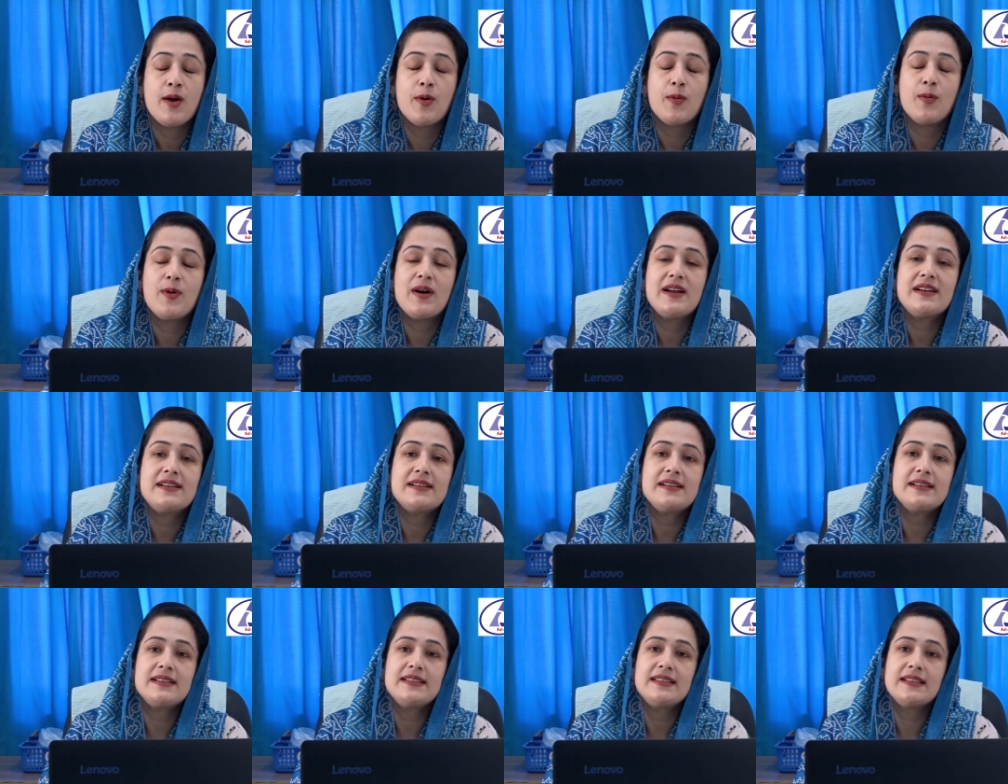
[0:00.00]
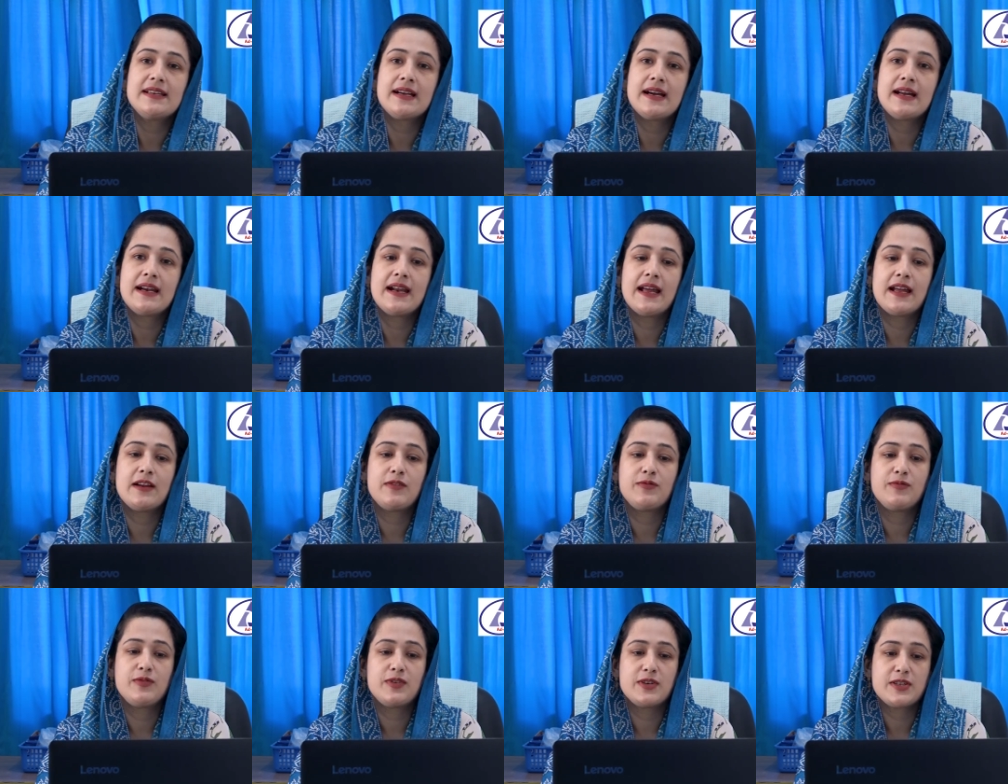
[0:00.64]
What are their
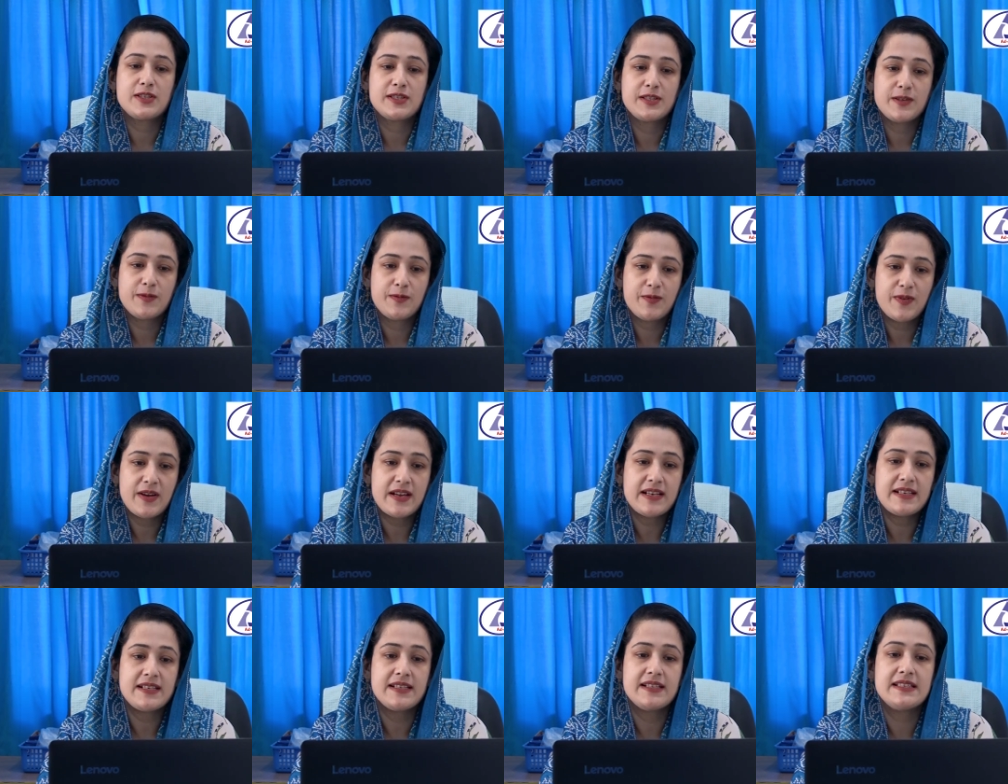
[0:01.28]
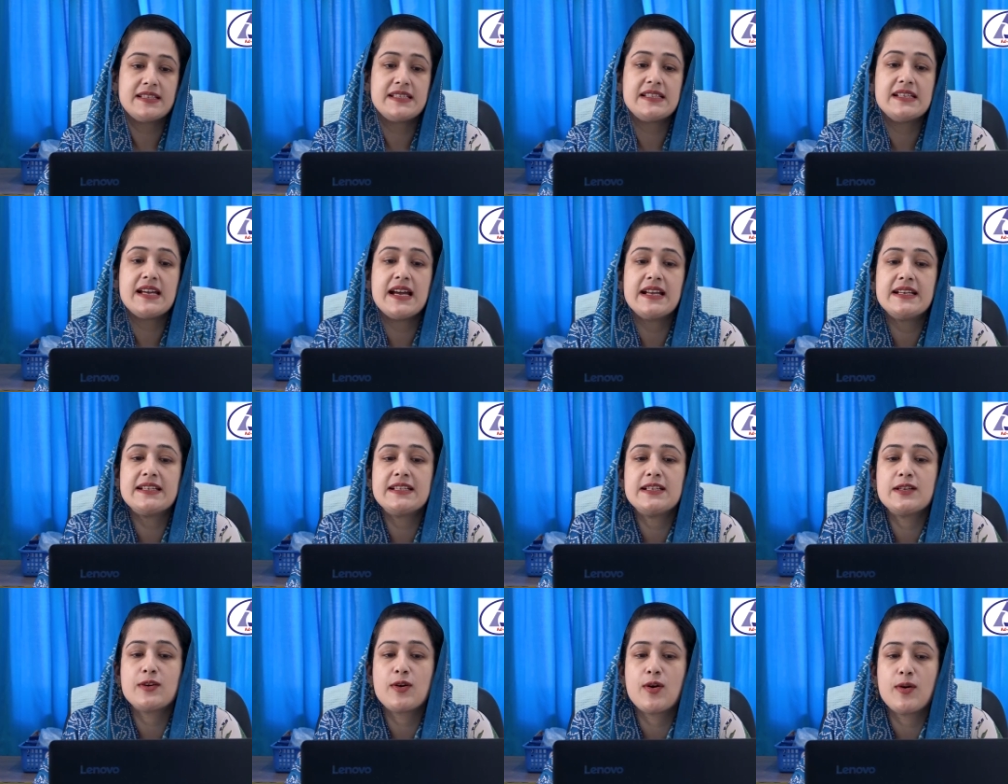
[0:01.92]
adverse effects?
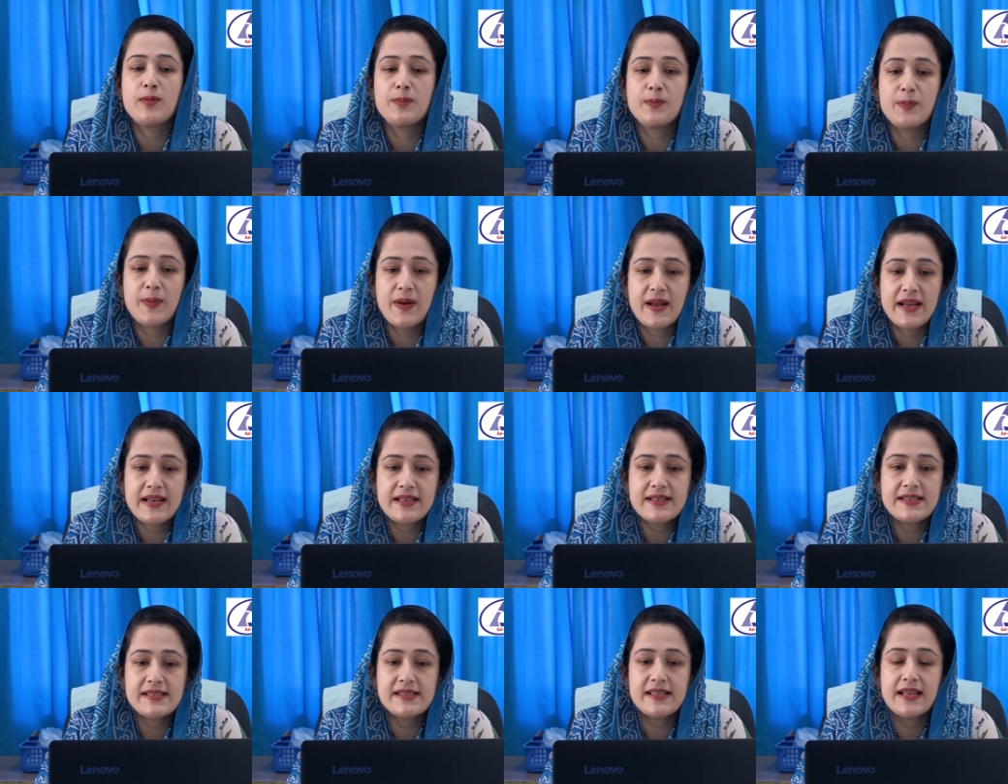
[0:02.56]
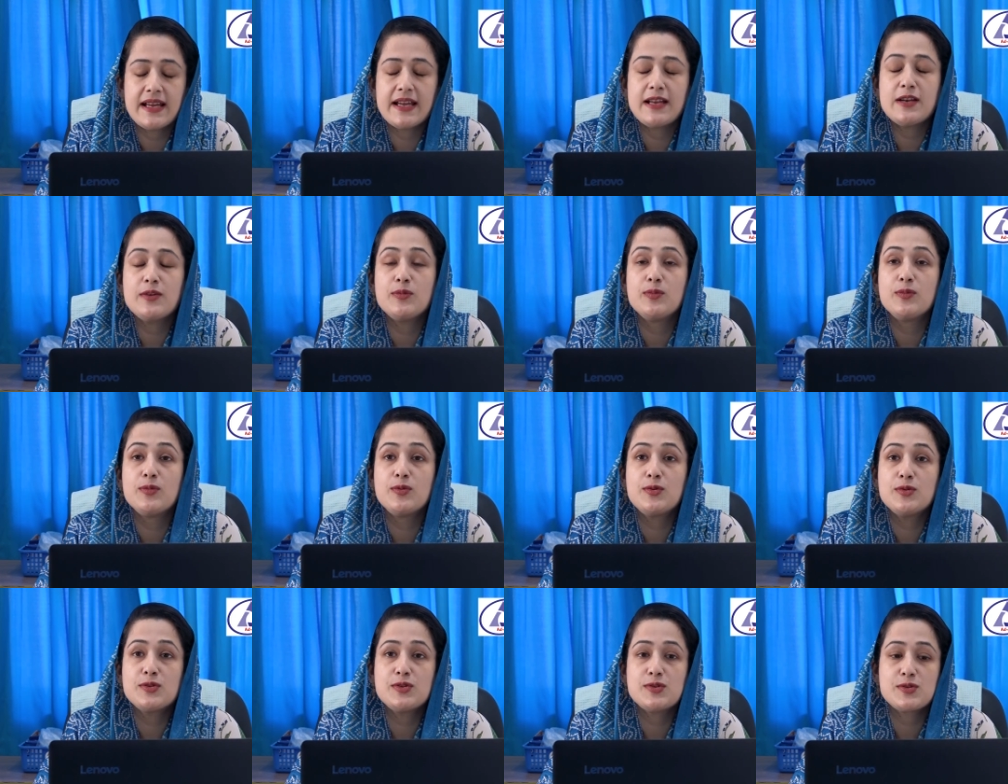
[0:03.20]
GIT complaints, in
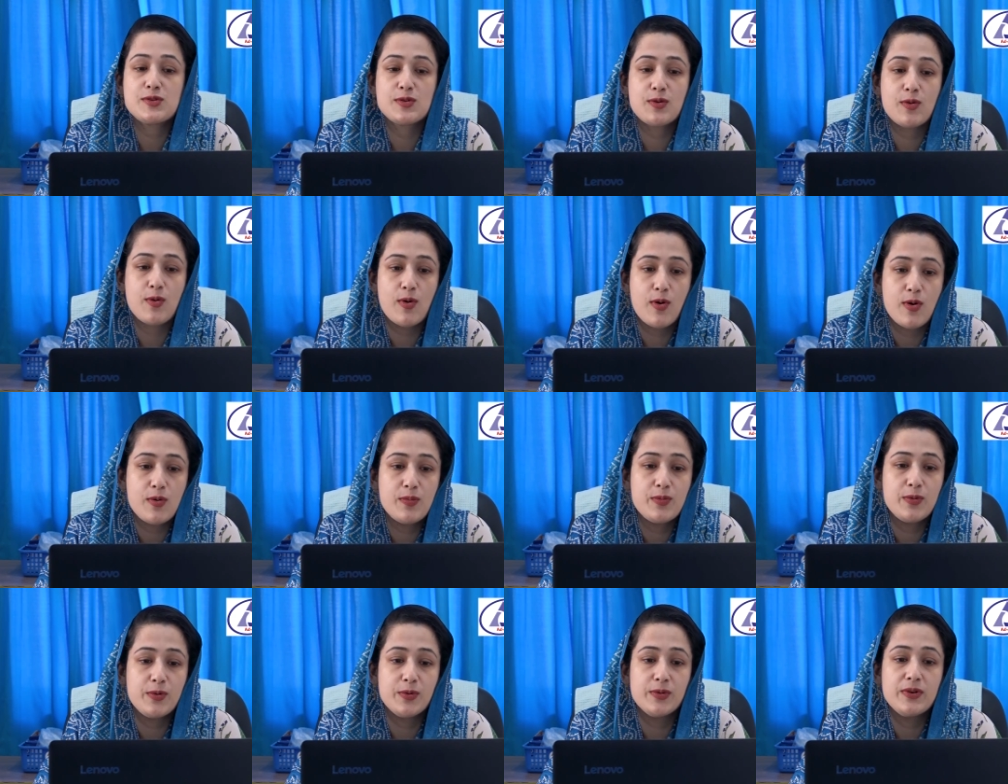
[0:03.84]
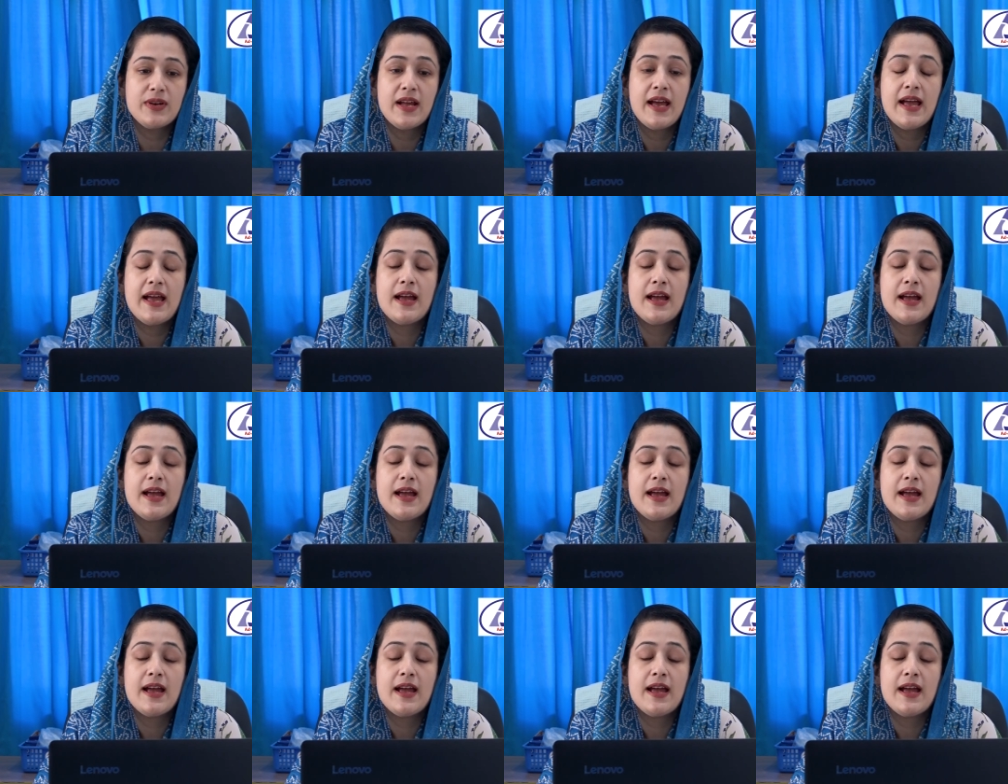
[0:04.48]
most common